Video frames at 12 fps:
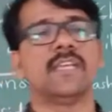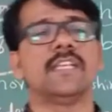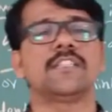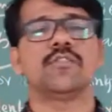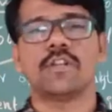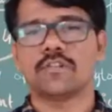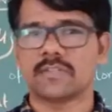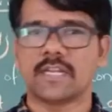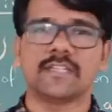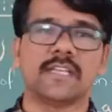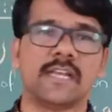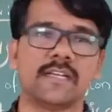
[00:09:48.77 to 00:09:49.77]
He is going to
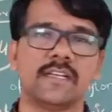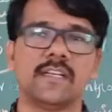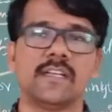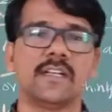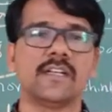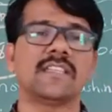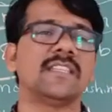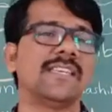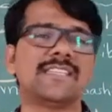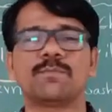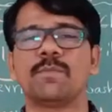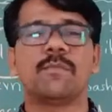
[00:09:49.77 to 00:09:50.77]
tell that
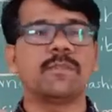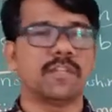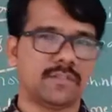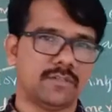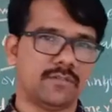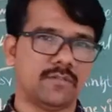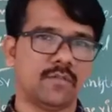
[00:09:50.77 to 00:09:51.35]
nothing is permanent.